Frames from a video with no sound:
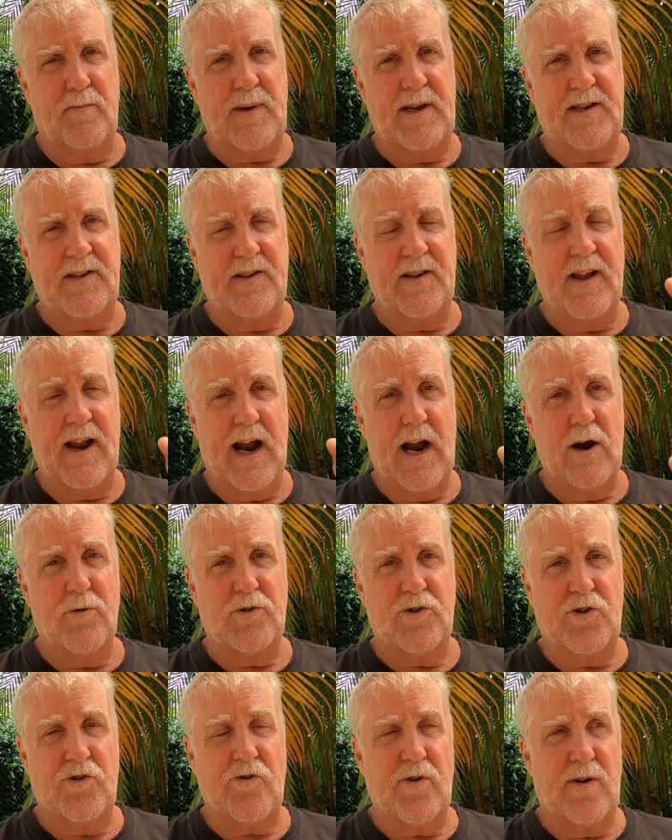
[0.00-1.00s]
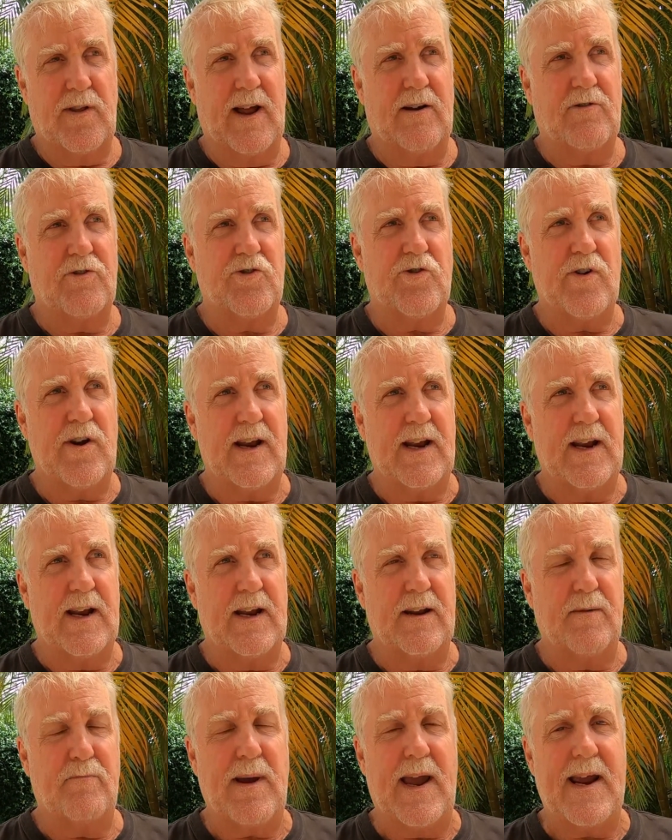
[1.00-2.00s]
pieces that I was
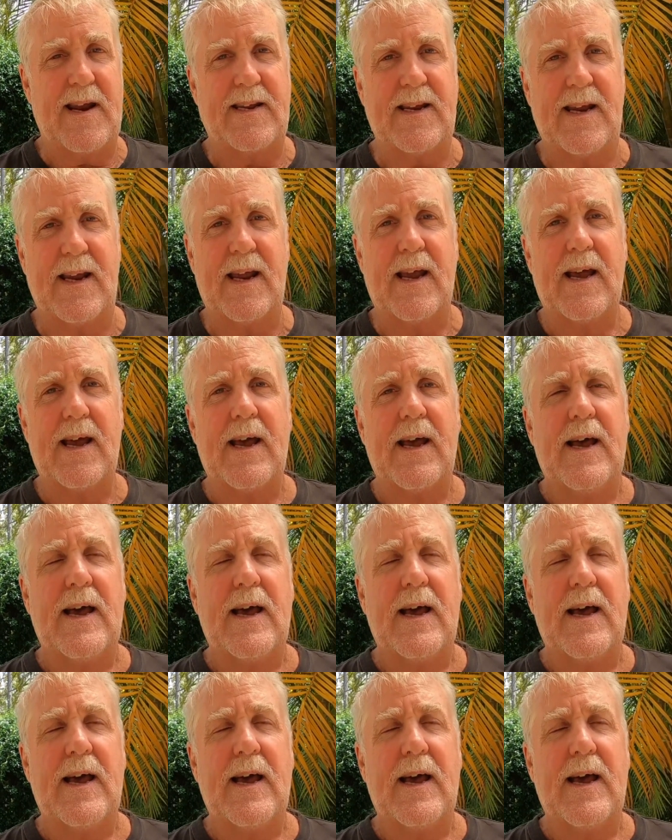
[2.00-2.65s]
treating and painting,